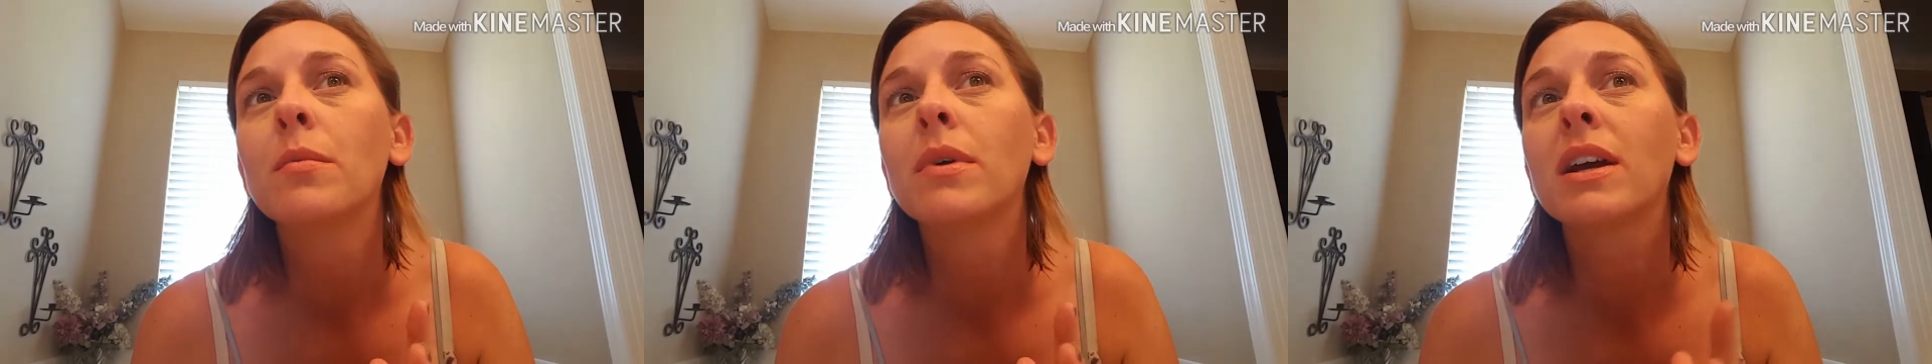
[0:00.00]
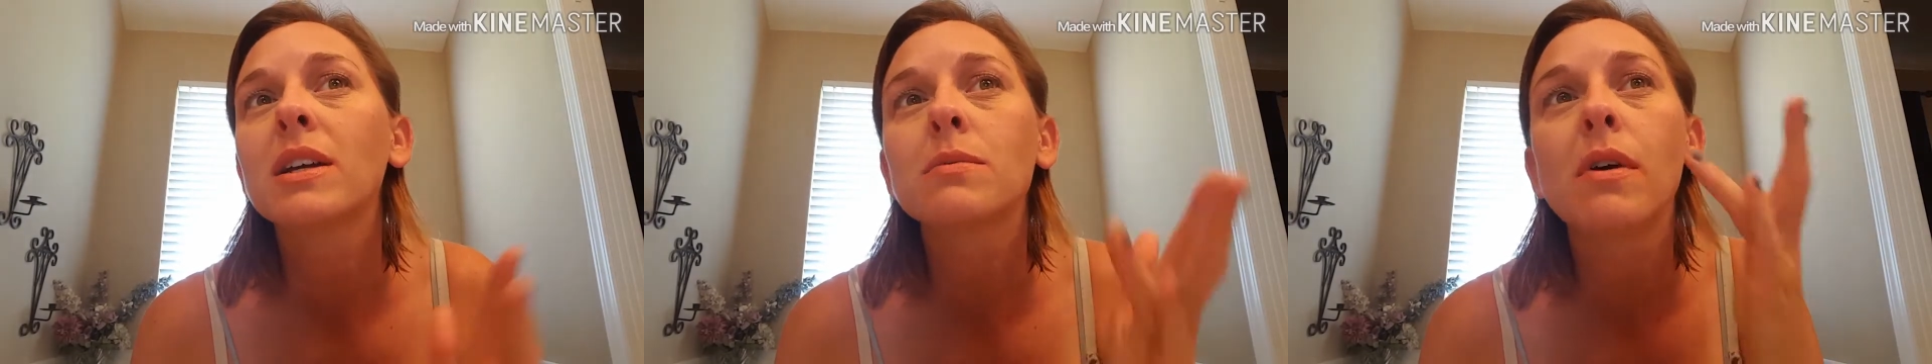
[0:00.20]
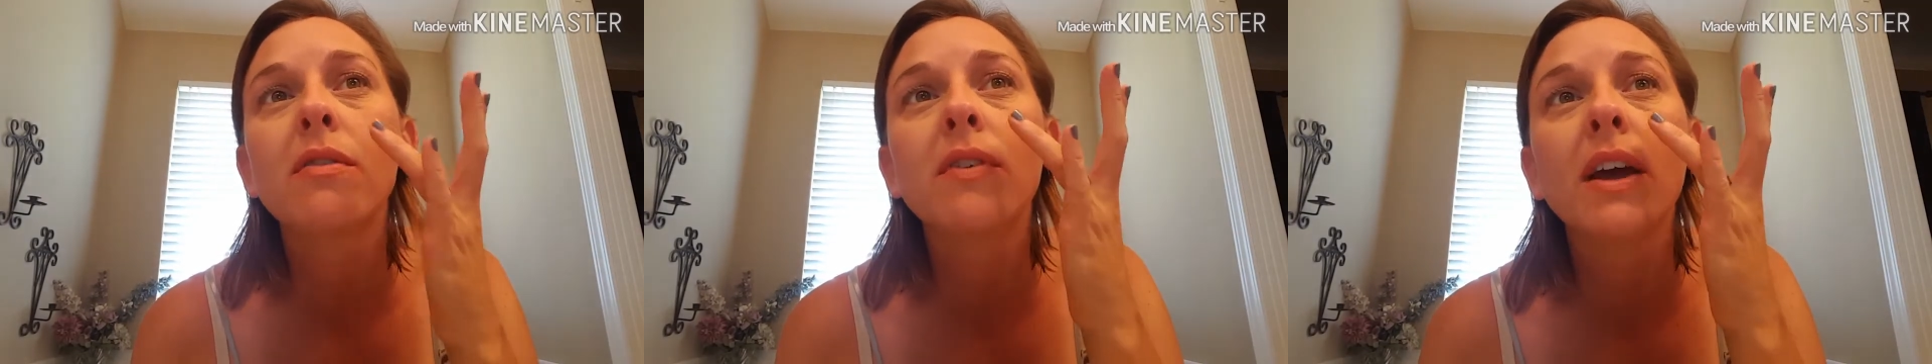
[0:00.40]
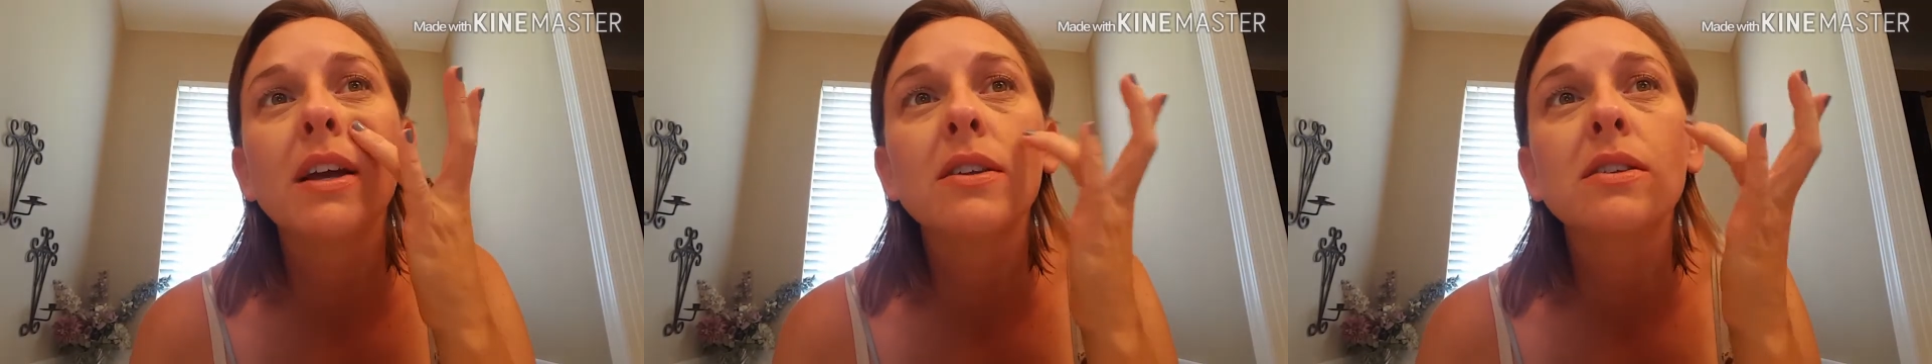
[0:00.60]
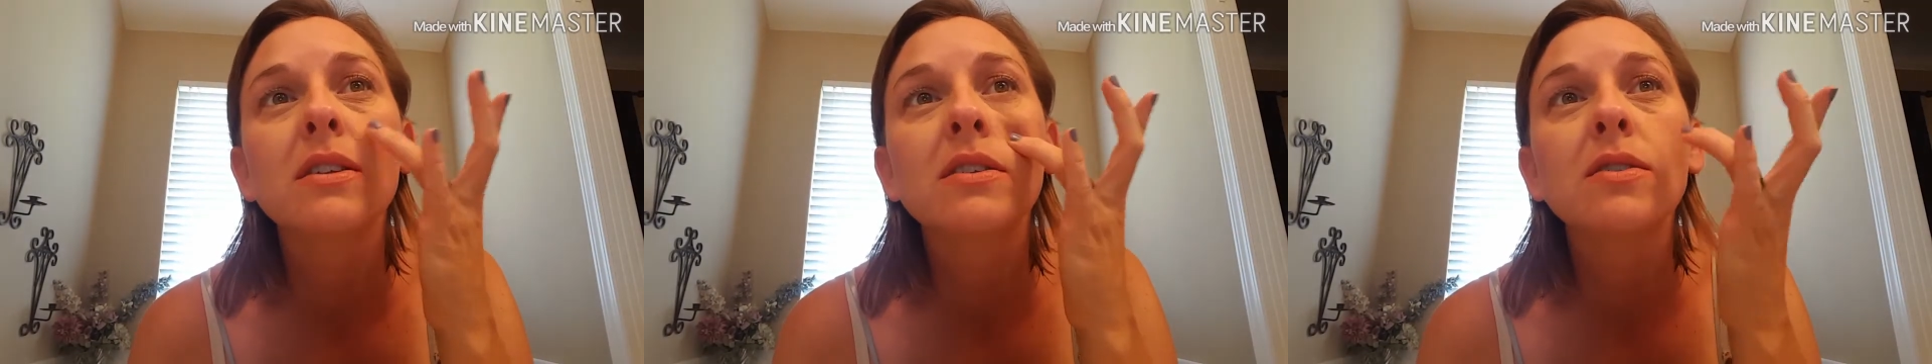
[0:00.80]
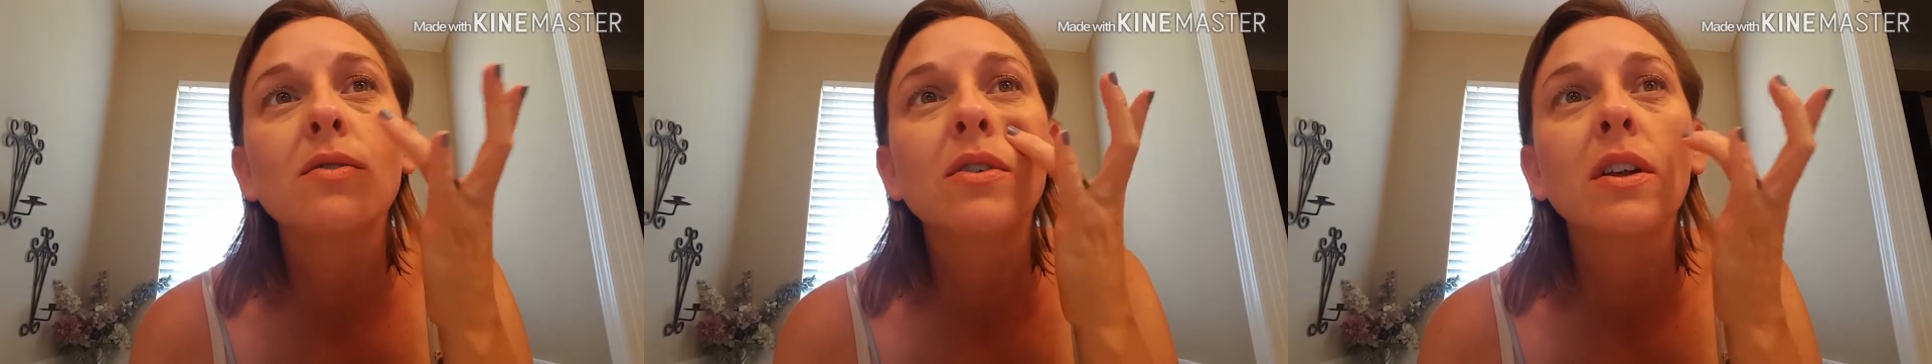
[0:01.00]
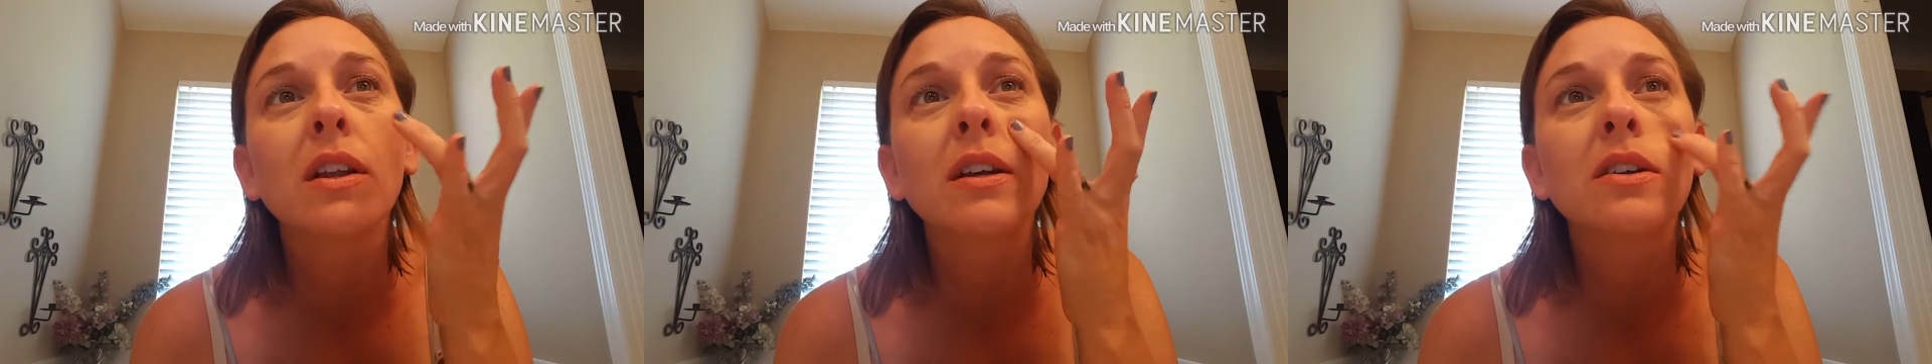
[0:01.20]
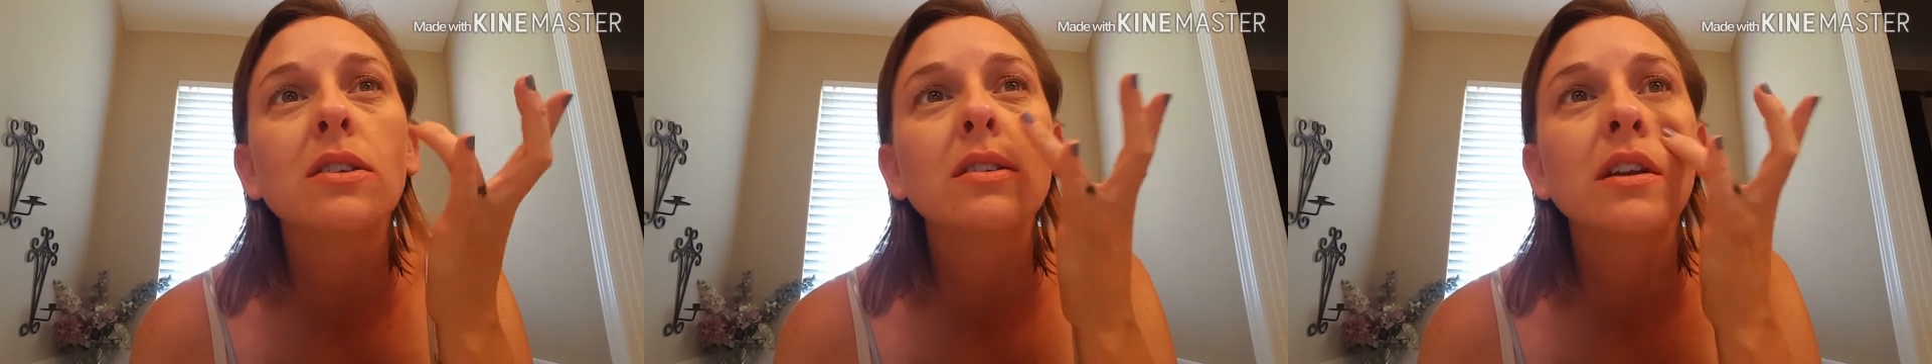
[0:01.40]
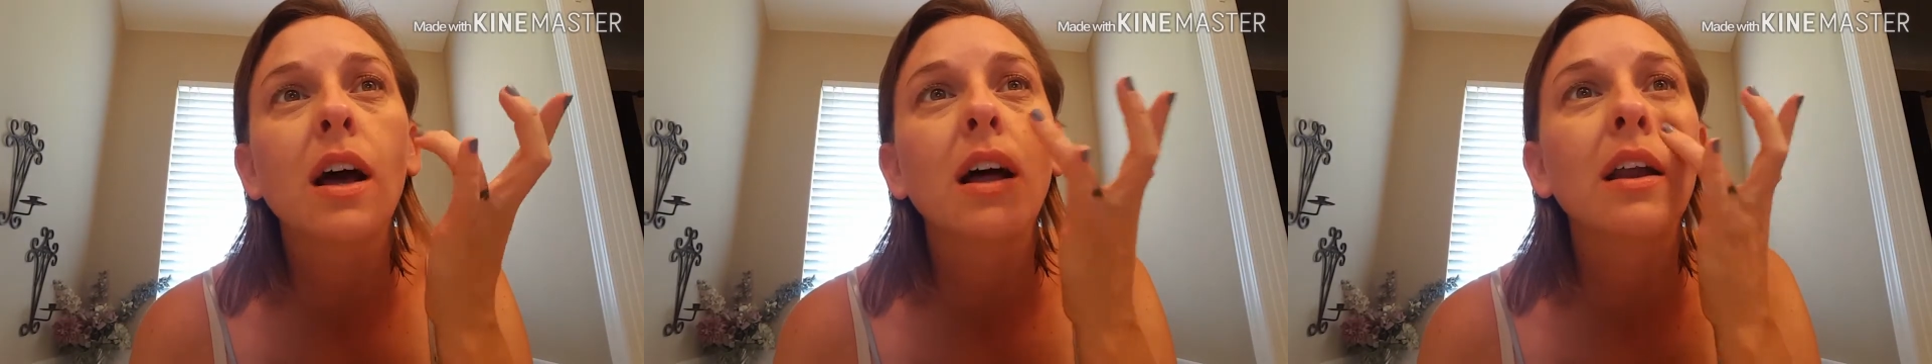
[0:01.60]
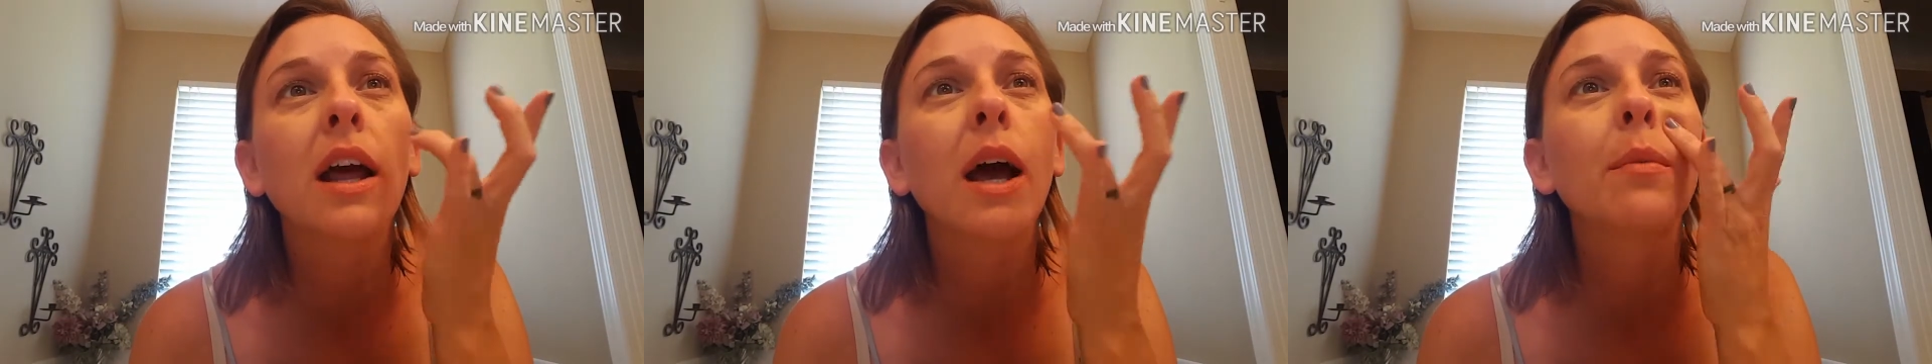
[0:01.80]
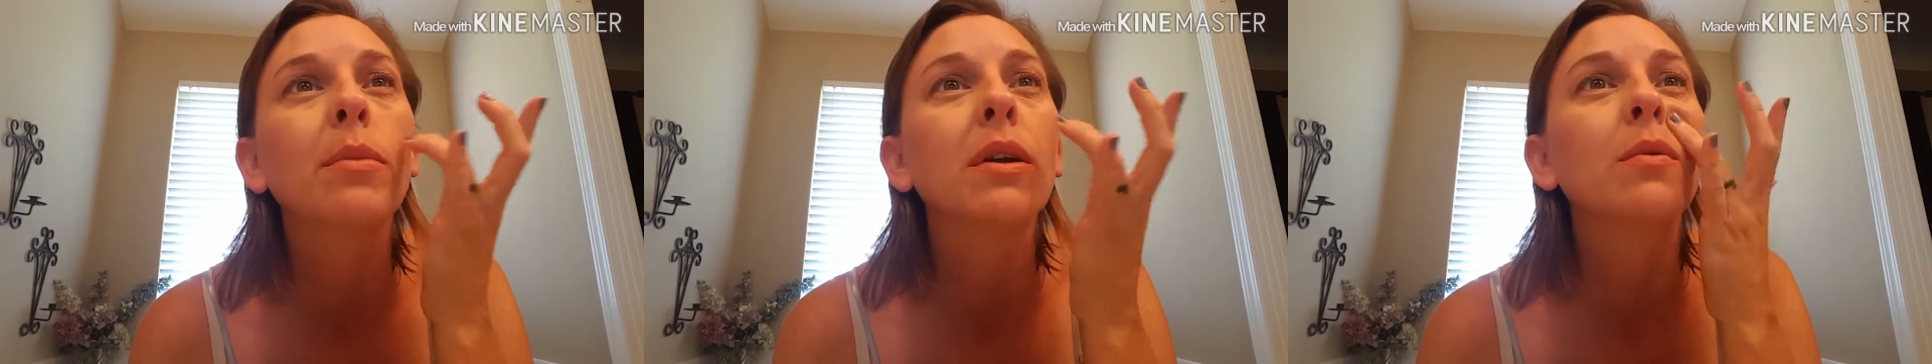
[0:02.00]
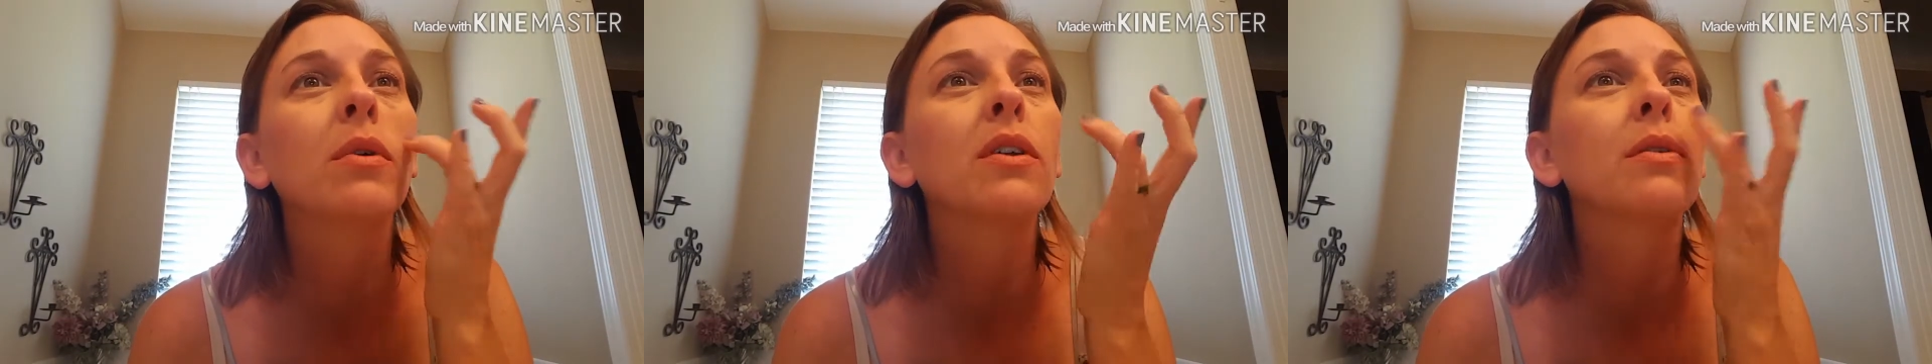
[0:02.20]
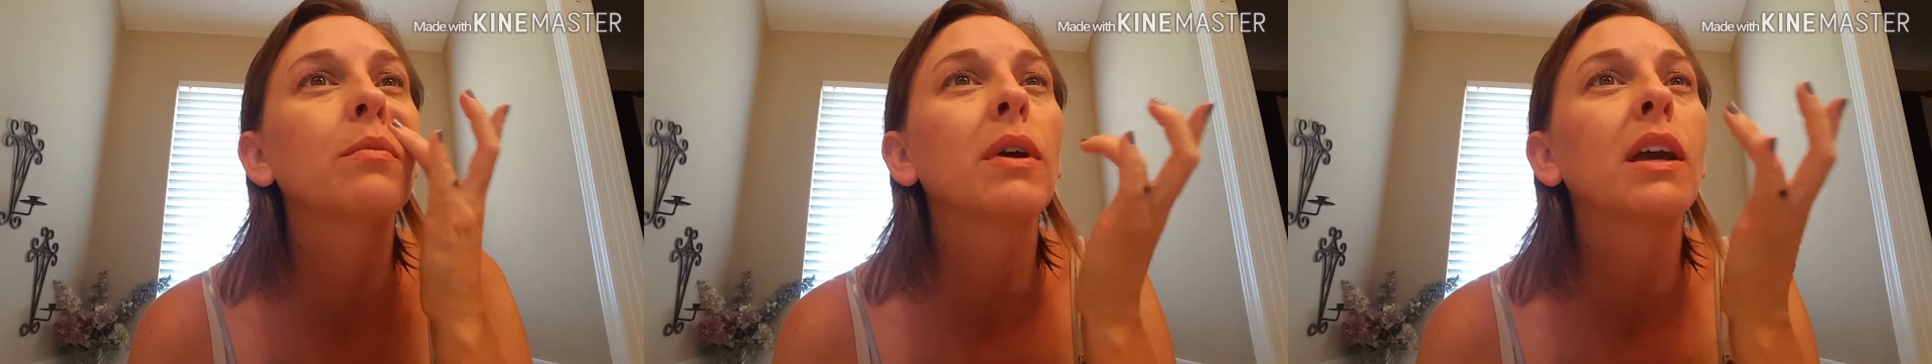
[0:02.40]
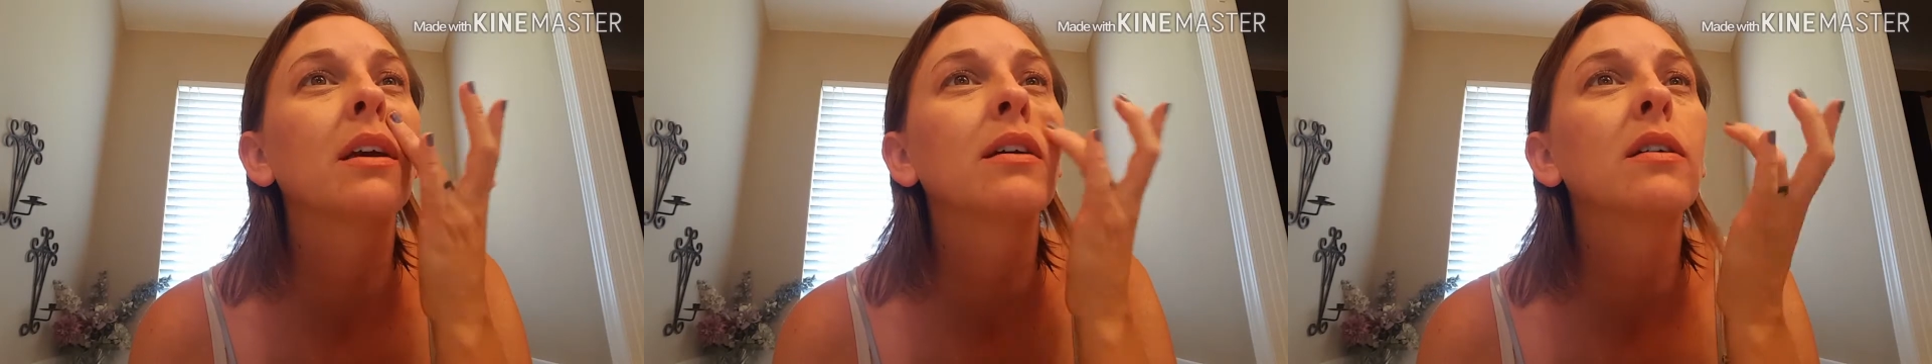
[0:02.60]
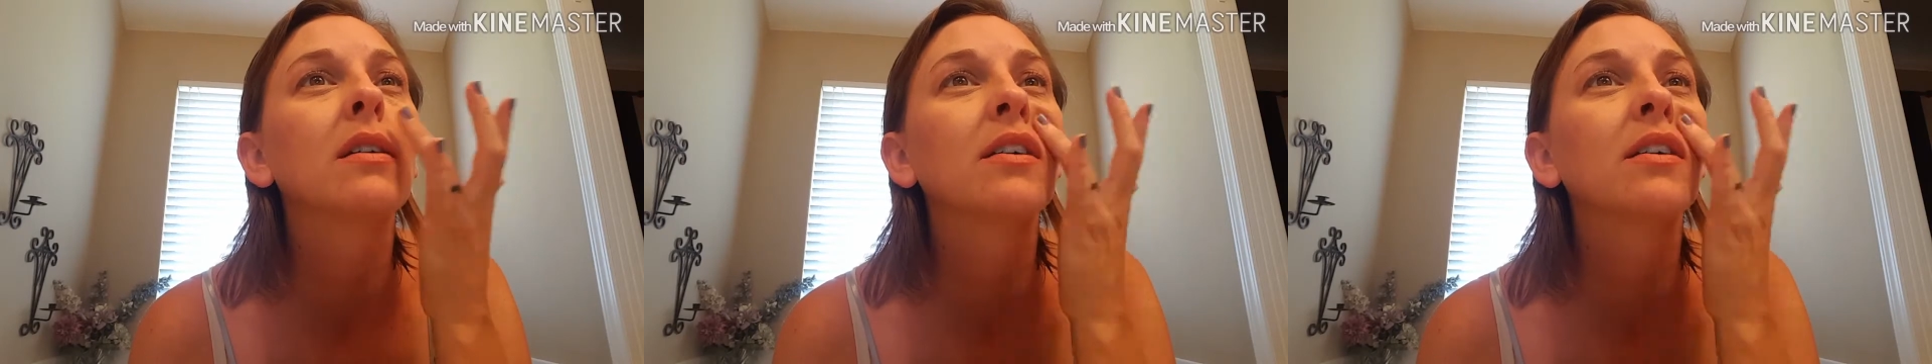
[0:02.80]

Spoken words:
because my face is really just not happy with me.